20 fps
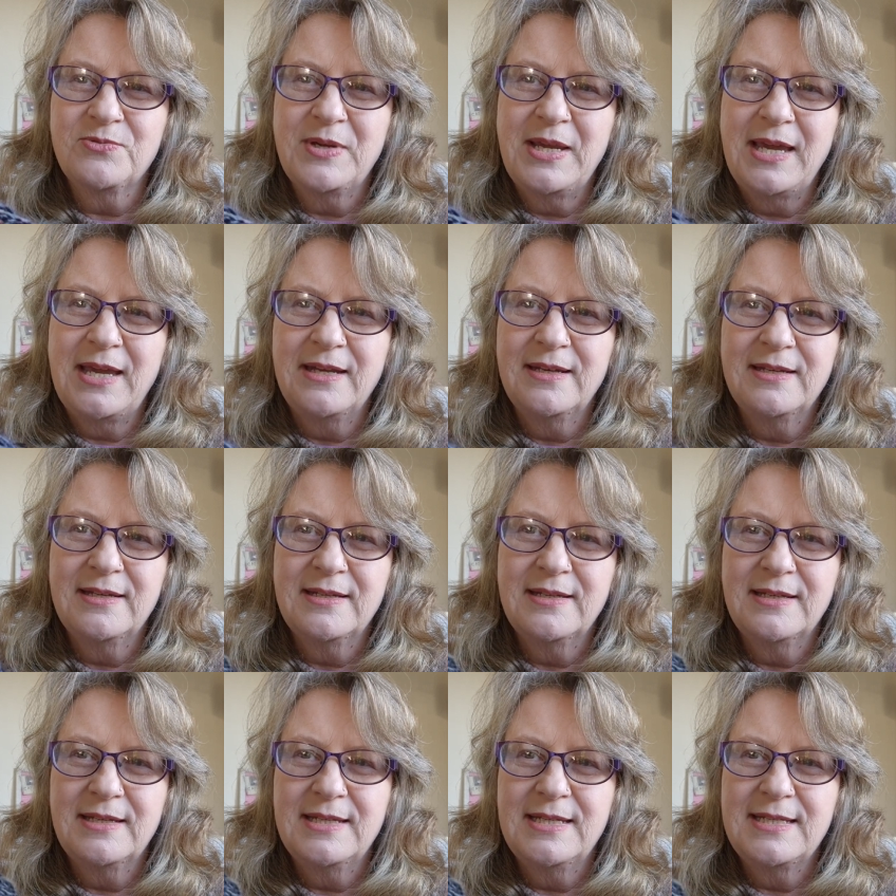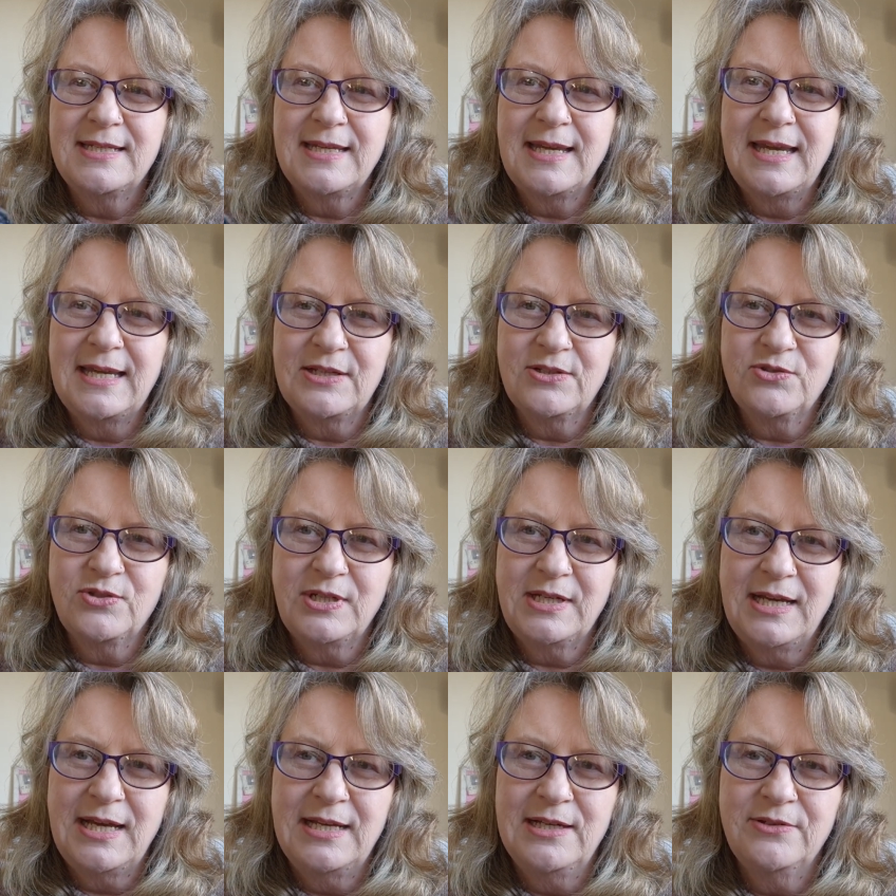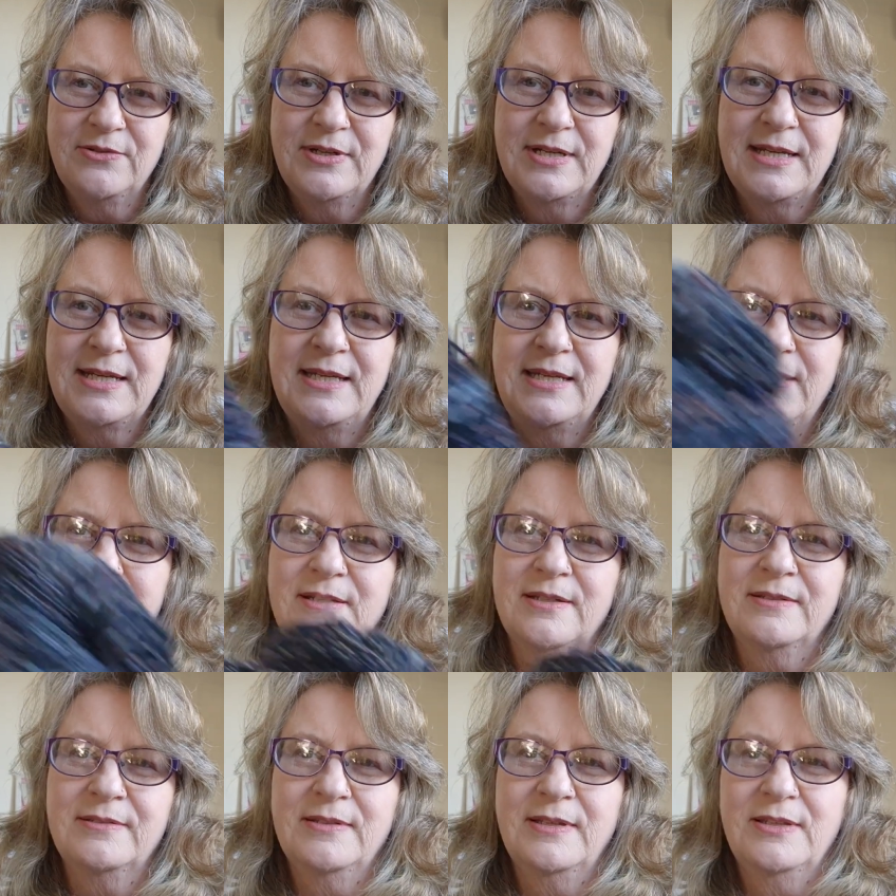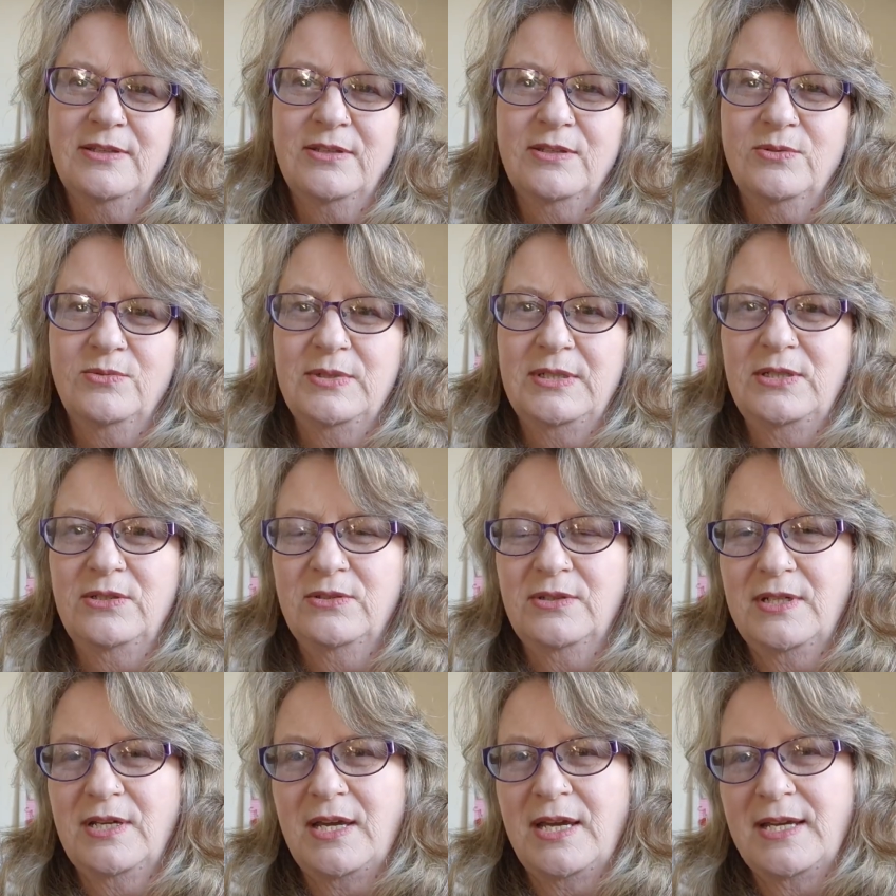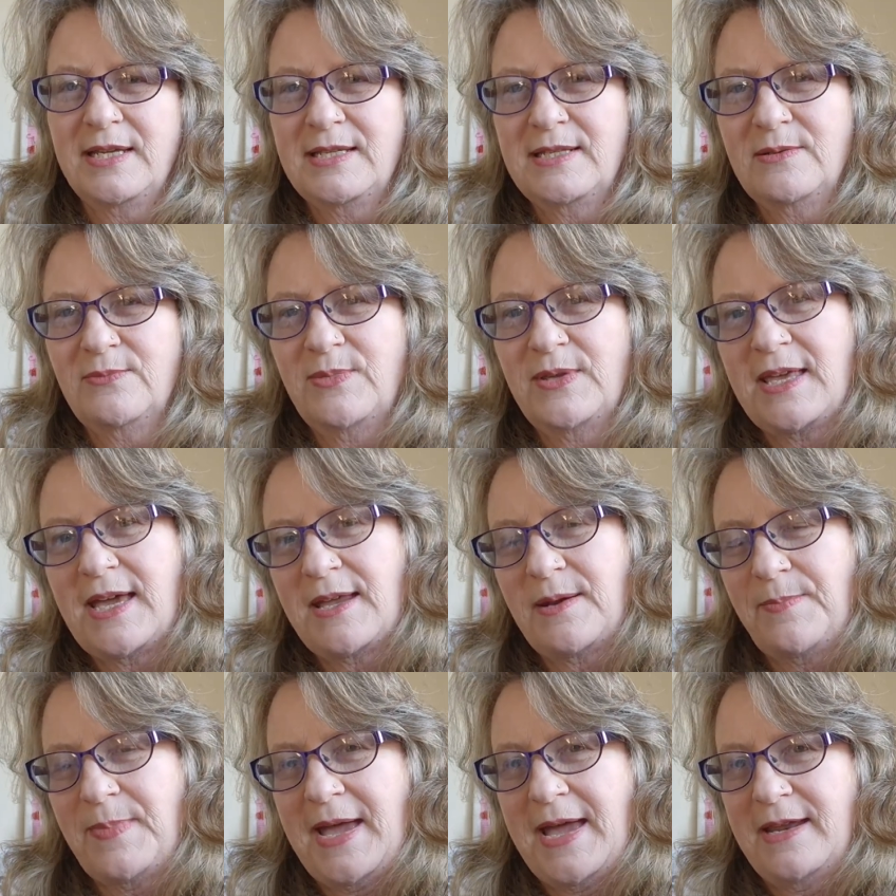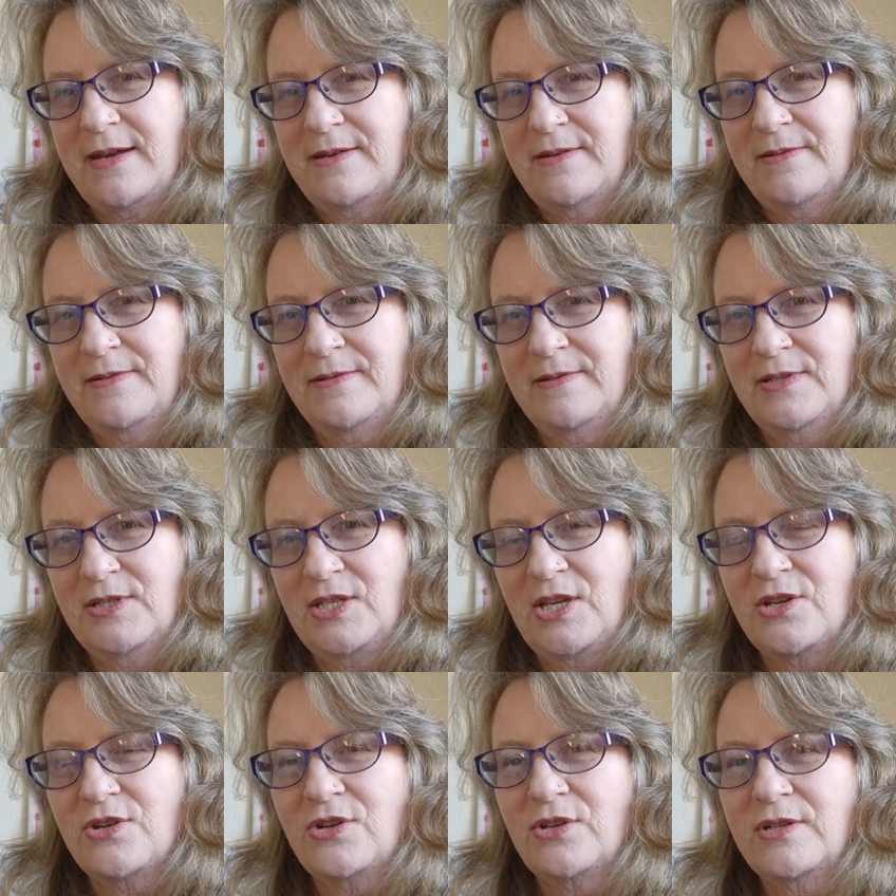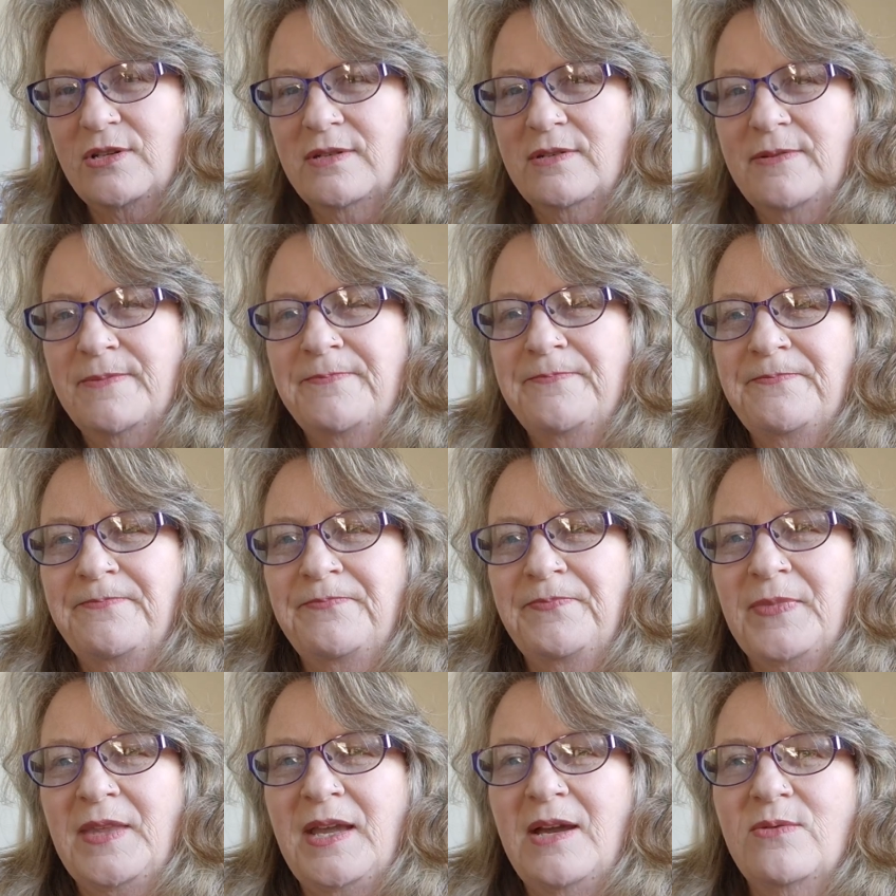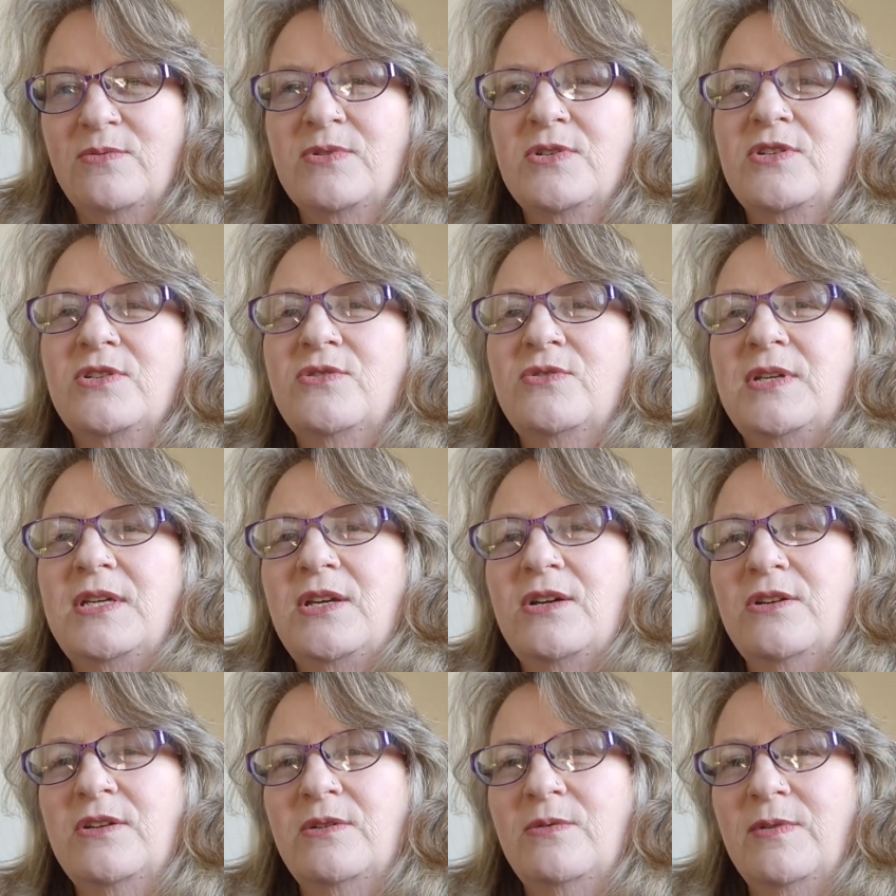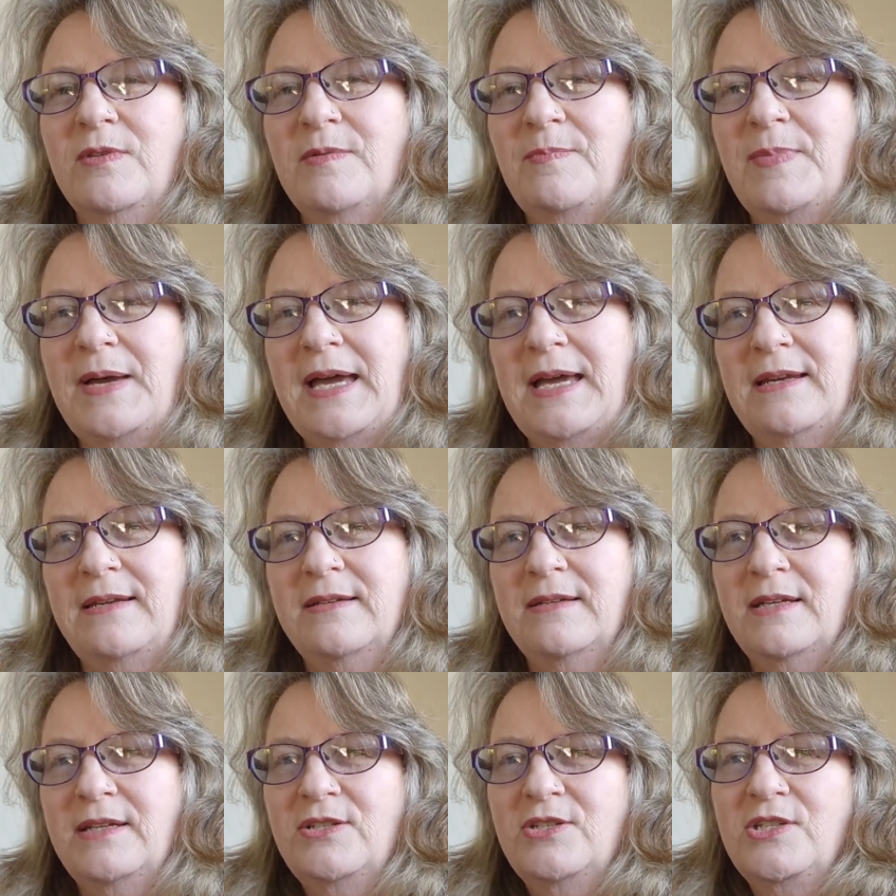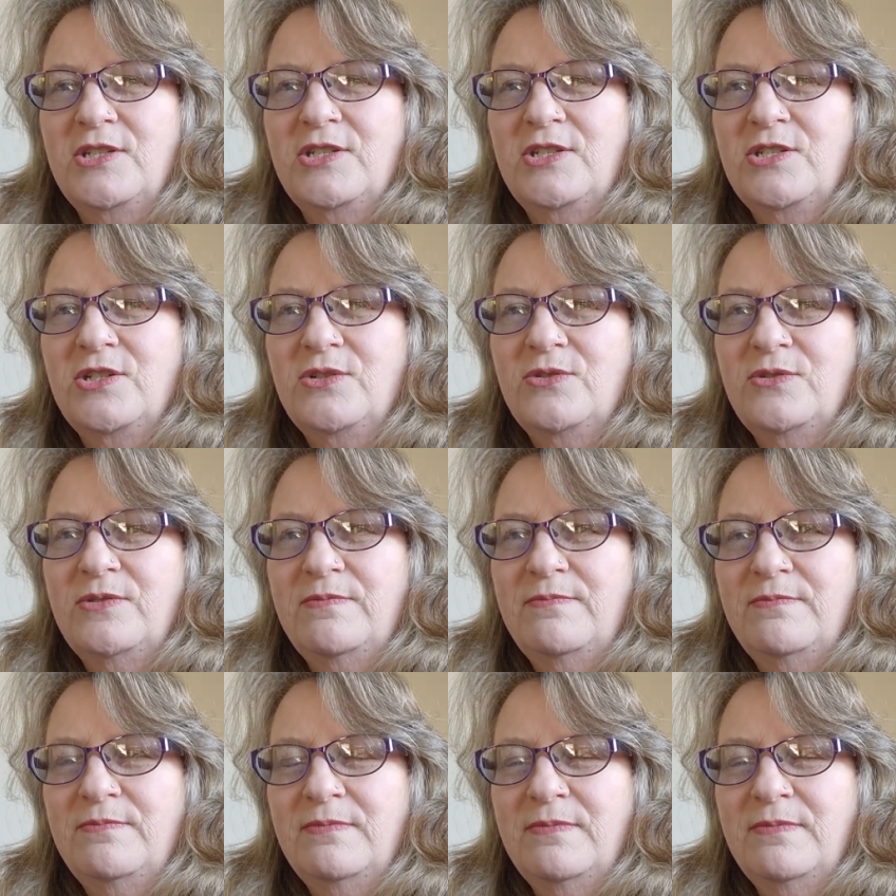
we had this extra colour in here, I thought it would look nice without a pattern. So I wouldn't do a yoke with a pattern. I'd just do